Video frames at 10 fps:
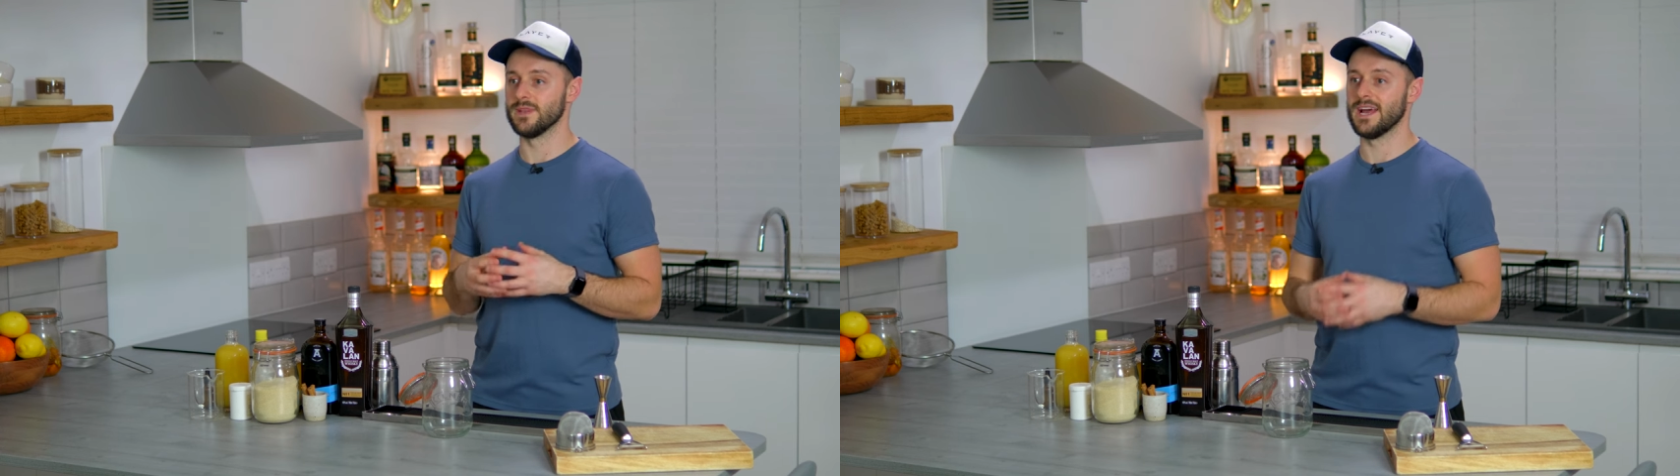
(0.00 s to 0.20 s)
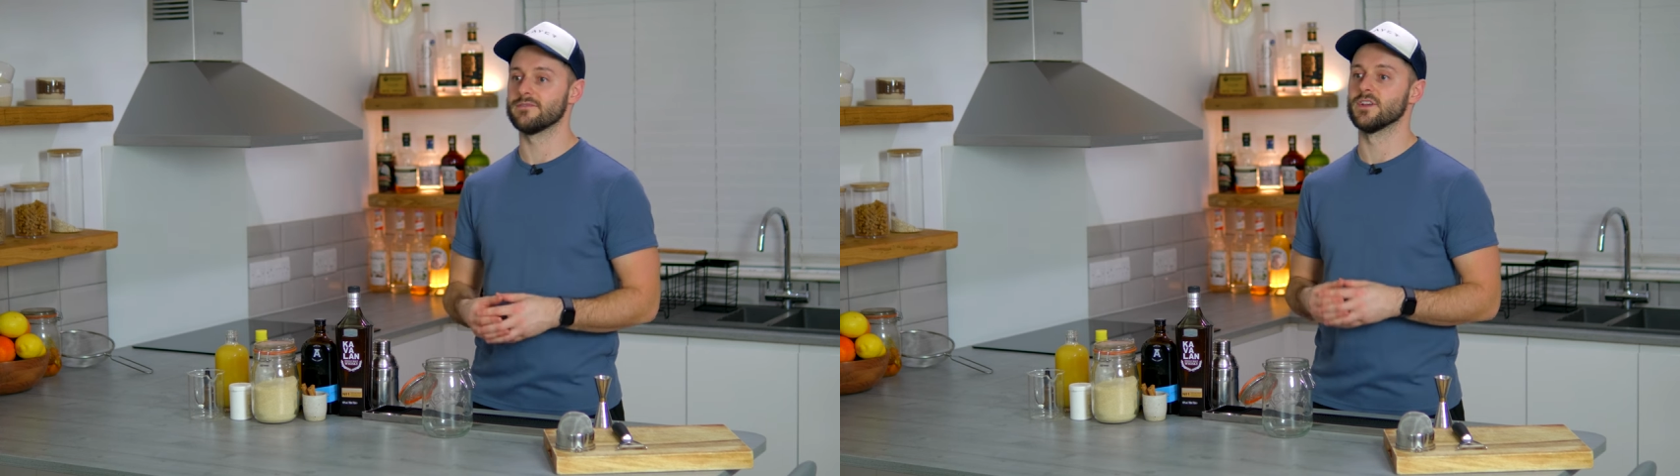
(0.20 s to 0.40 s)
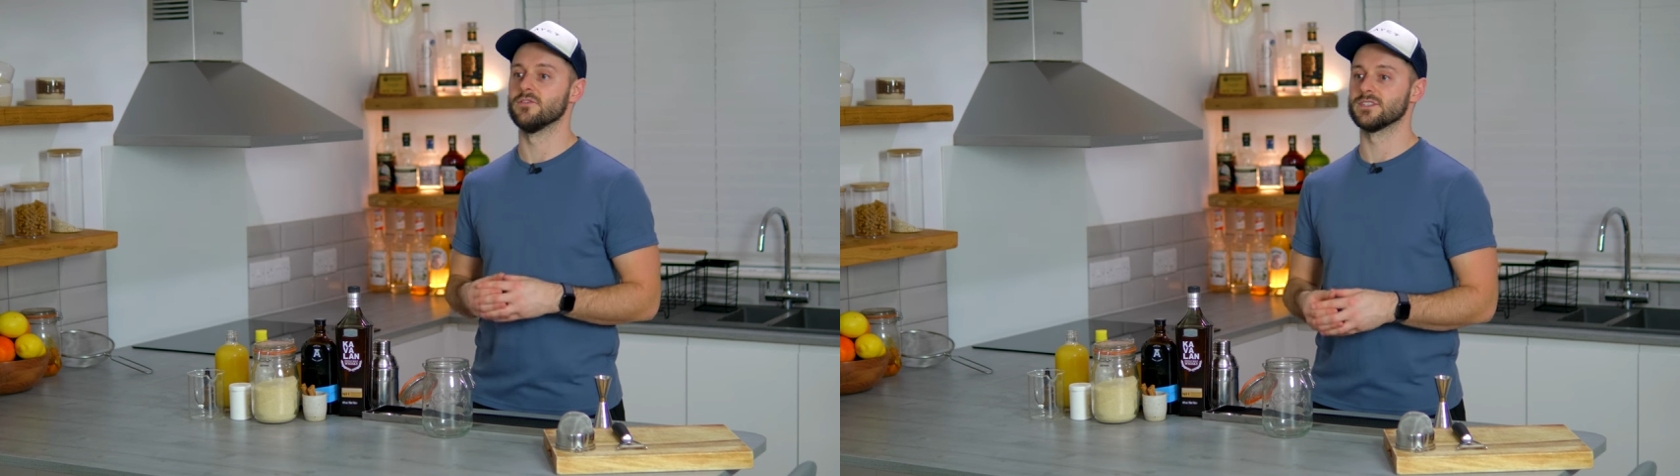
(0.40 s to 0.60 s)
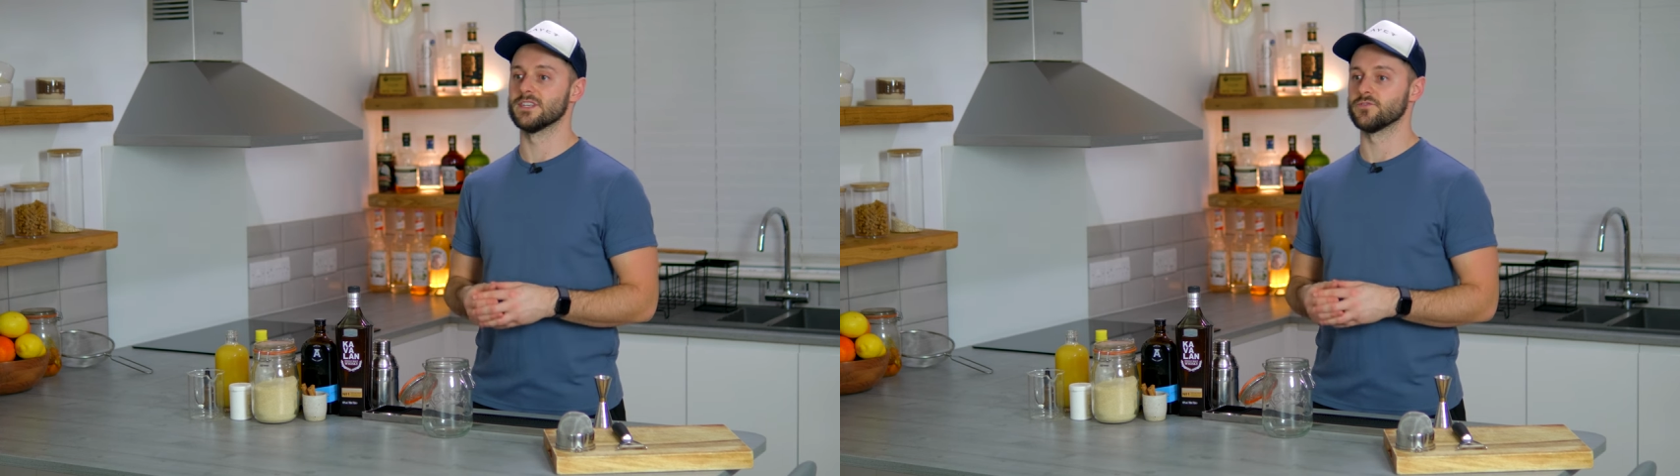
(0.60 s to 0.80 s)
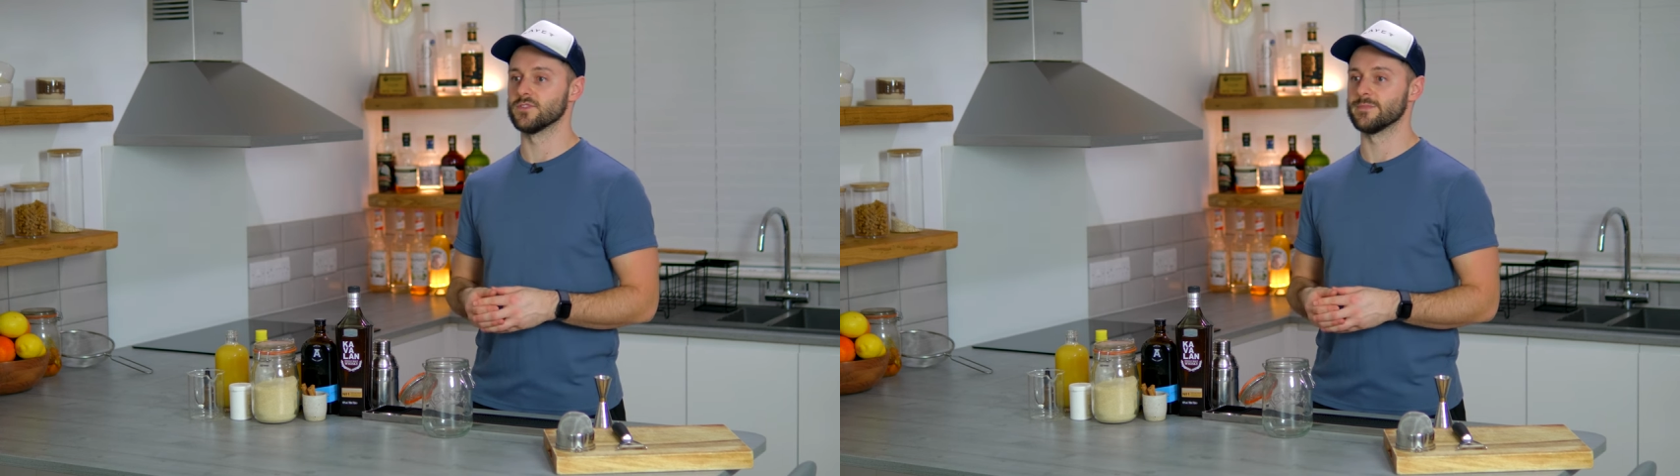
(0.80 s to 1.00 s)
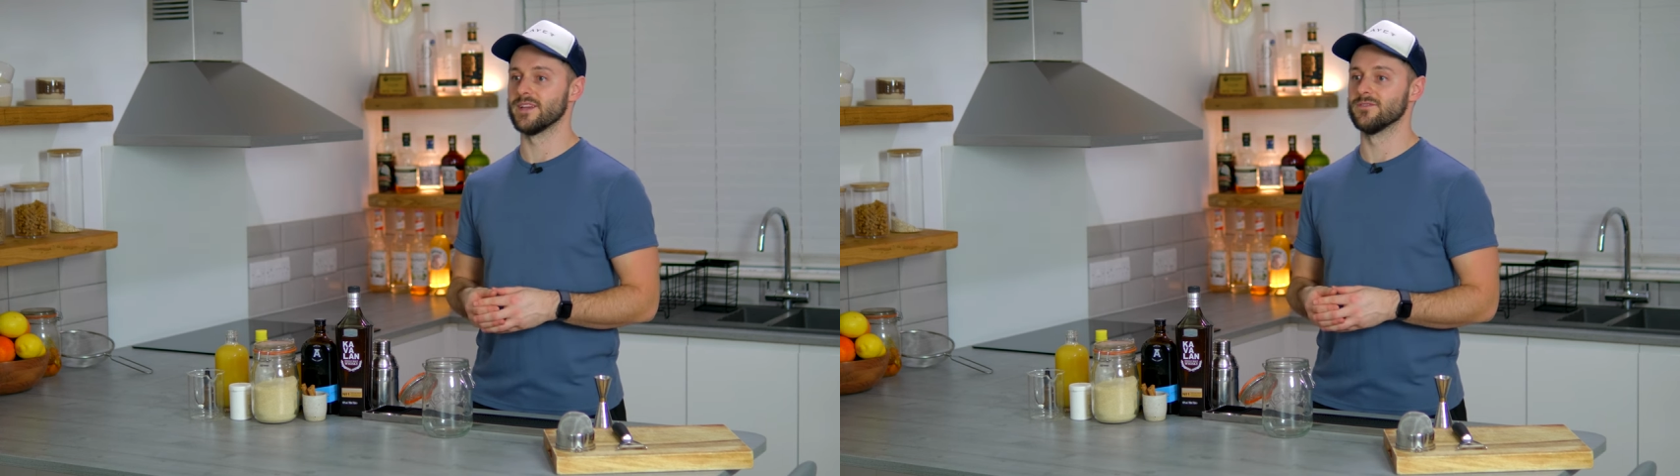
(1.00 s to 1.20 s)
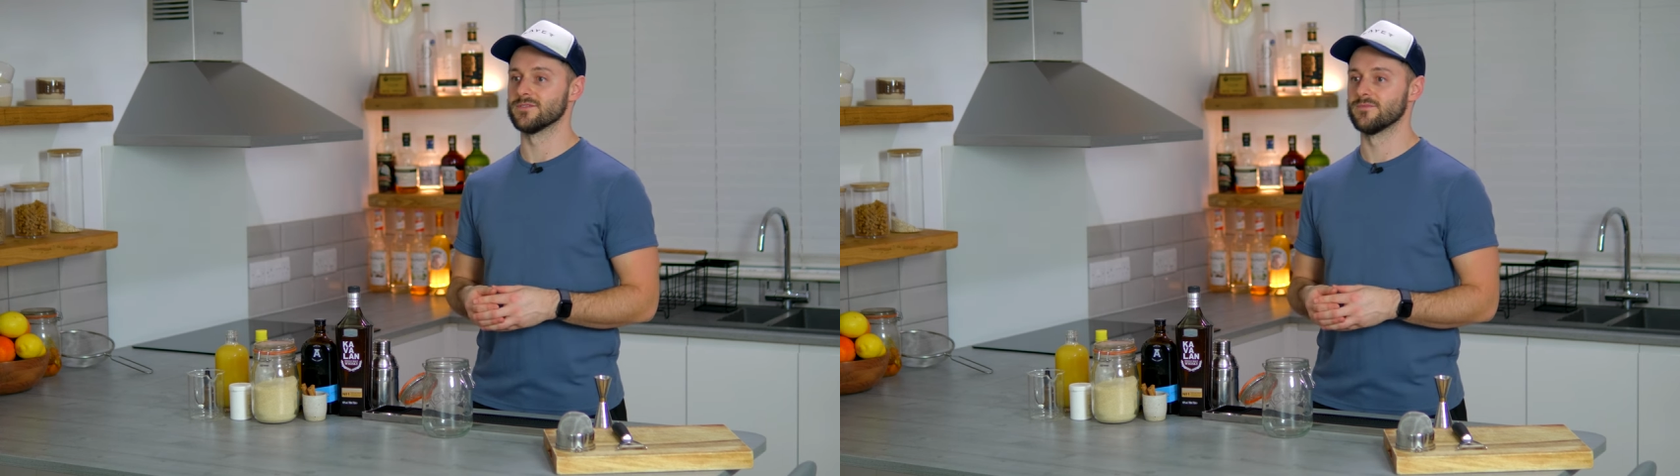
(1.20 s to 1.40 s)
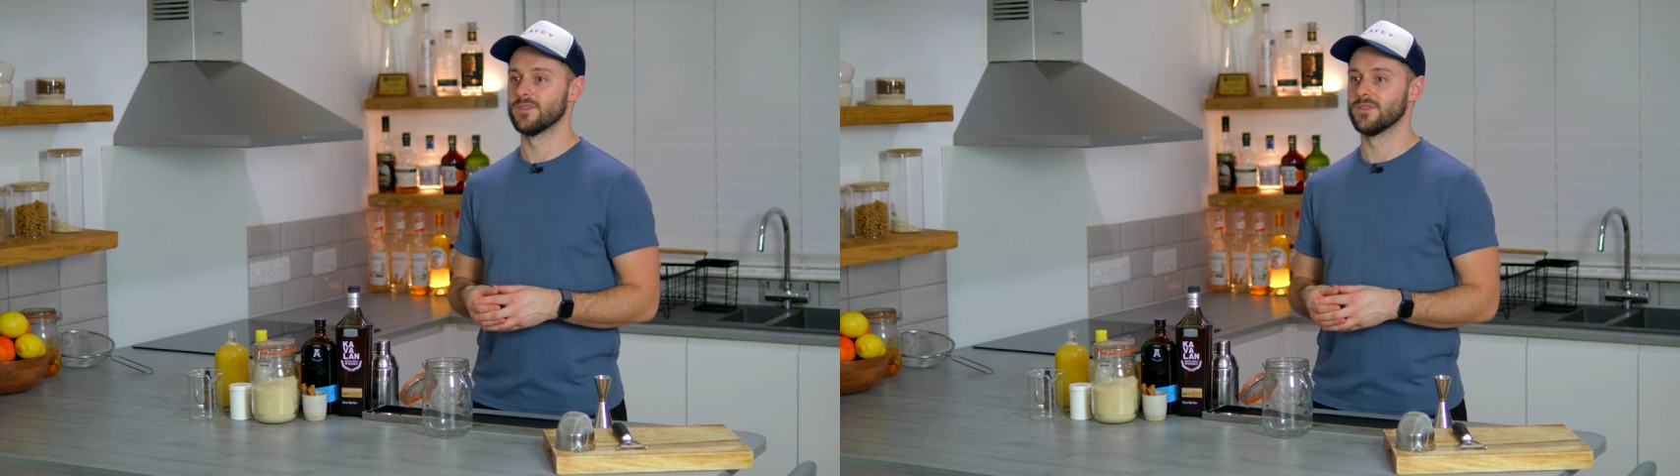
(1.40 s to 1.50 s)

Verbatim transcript: leftover citrus peels.